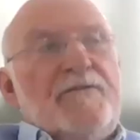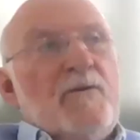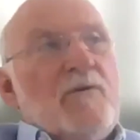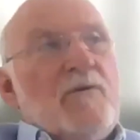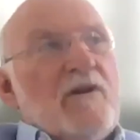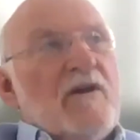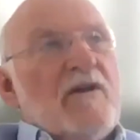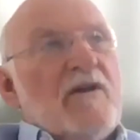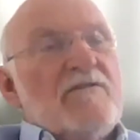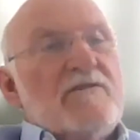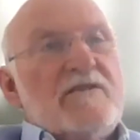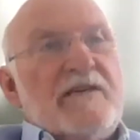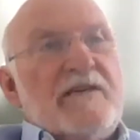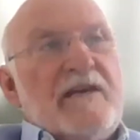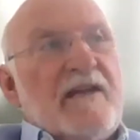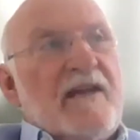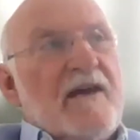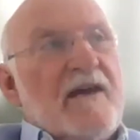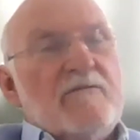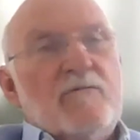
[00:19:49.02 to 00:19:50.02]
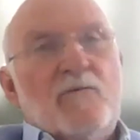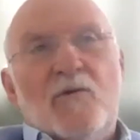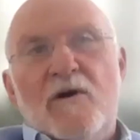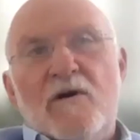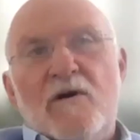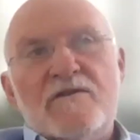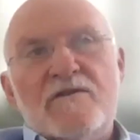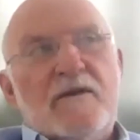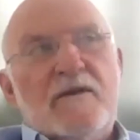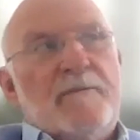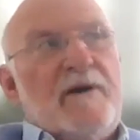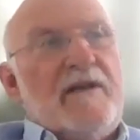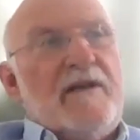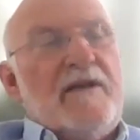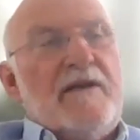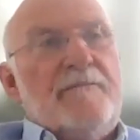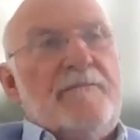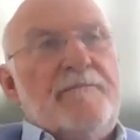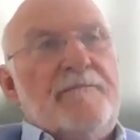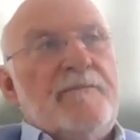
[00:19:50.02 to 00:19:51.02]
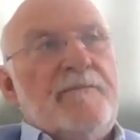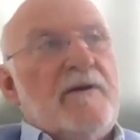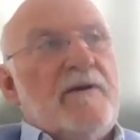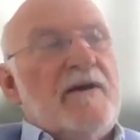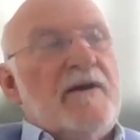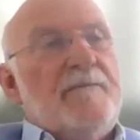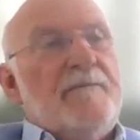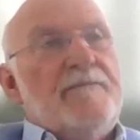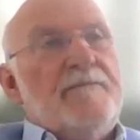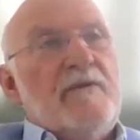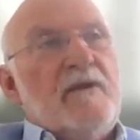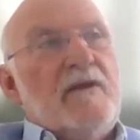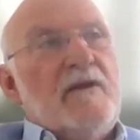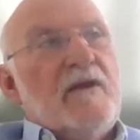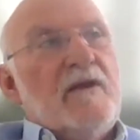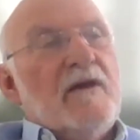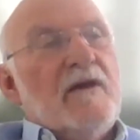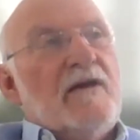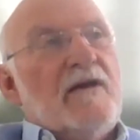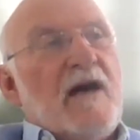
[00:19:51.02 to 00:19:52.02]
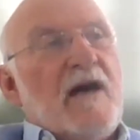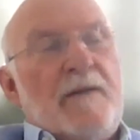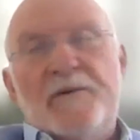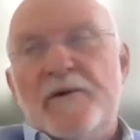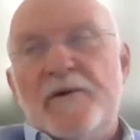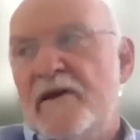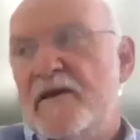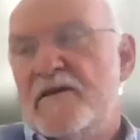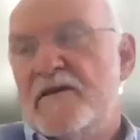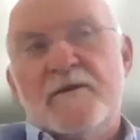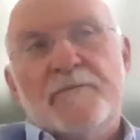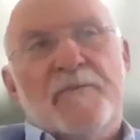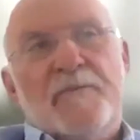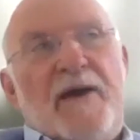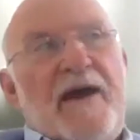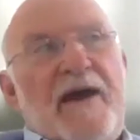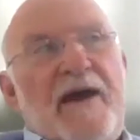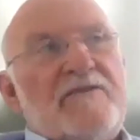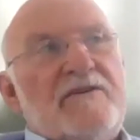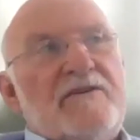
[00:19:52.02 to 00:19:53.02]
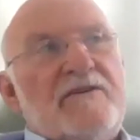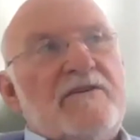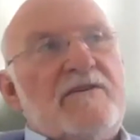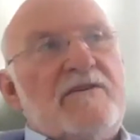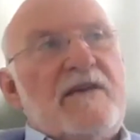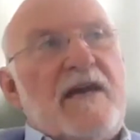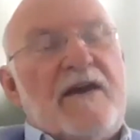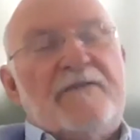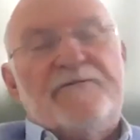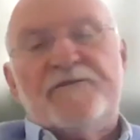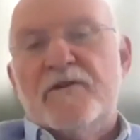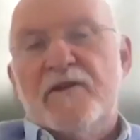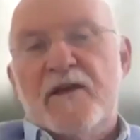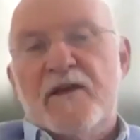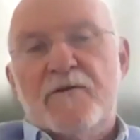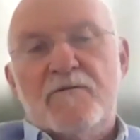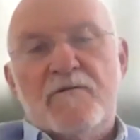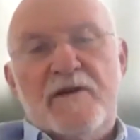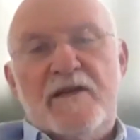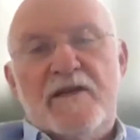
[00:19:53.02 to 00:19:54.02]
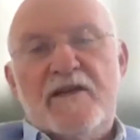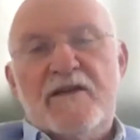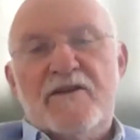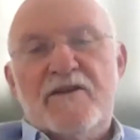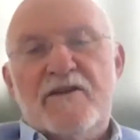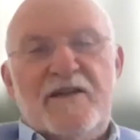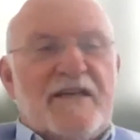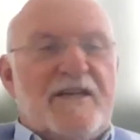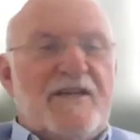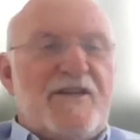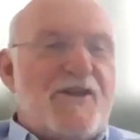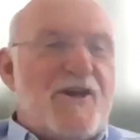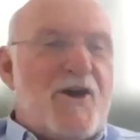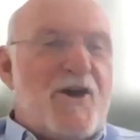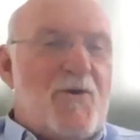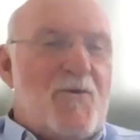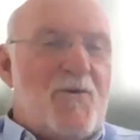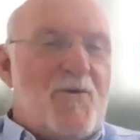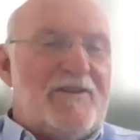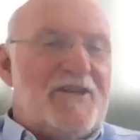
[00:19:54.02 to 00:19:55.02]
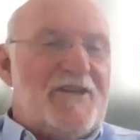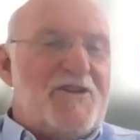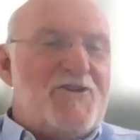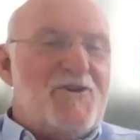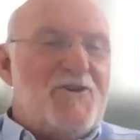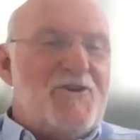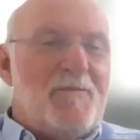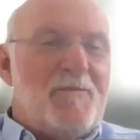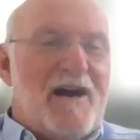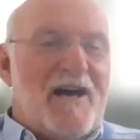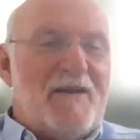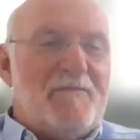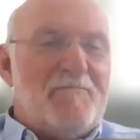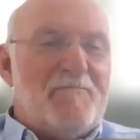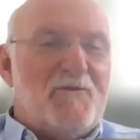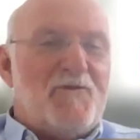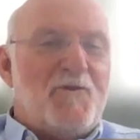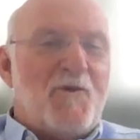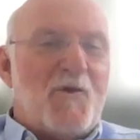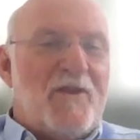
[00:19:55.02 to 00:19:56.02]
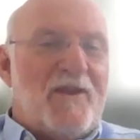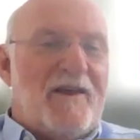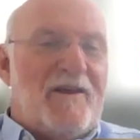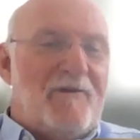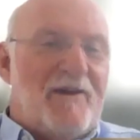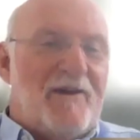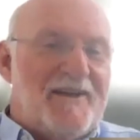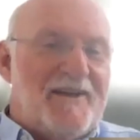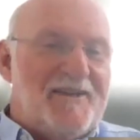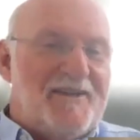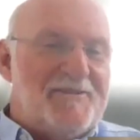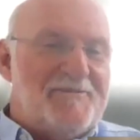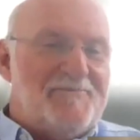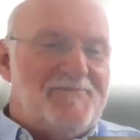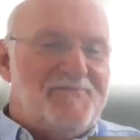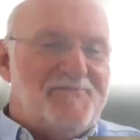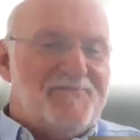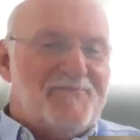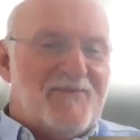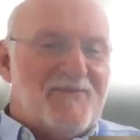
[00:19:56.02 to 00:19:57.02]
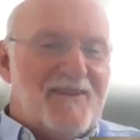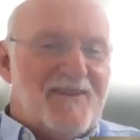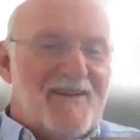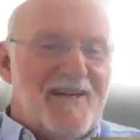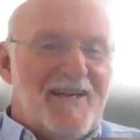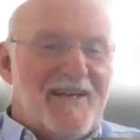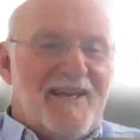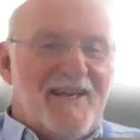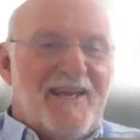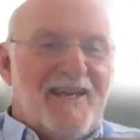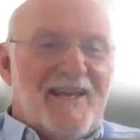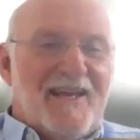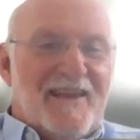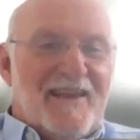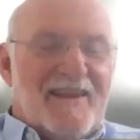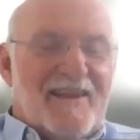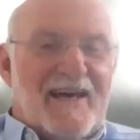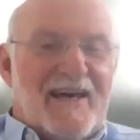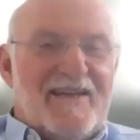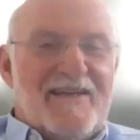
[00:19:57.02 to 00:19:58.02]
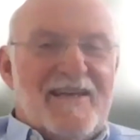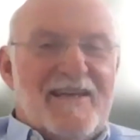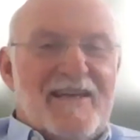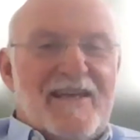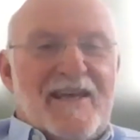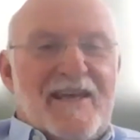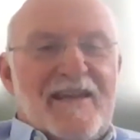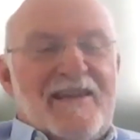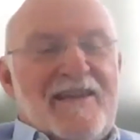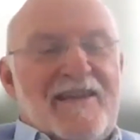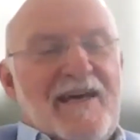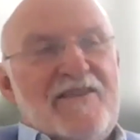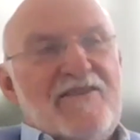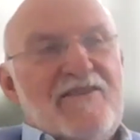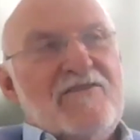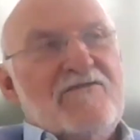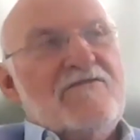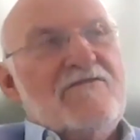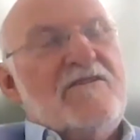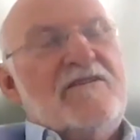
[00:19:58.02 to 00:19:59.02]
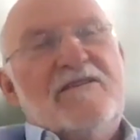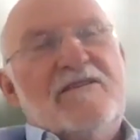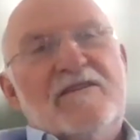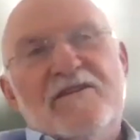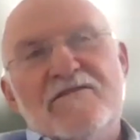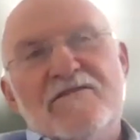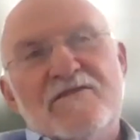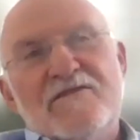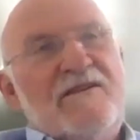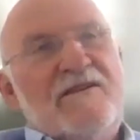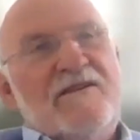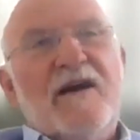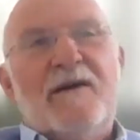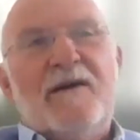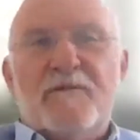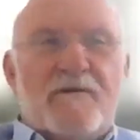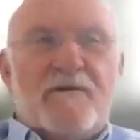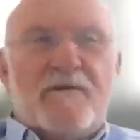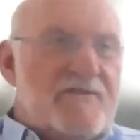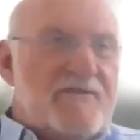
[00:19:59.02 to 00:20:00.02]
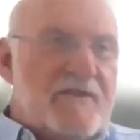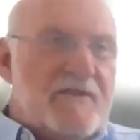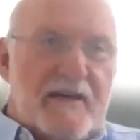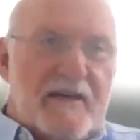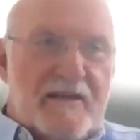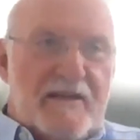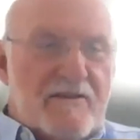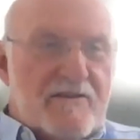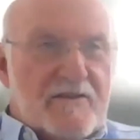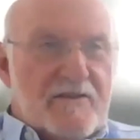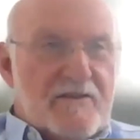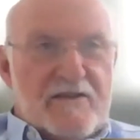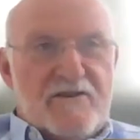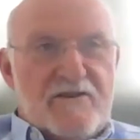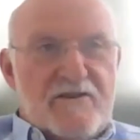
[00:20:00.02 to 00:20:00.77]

you want to understand how well somebody comprehends a passage after they read it, you need to know what they knew about it before they read it, right? That that there's a number of studies that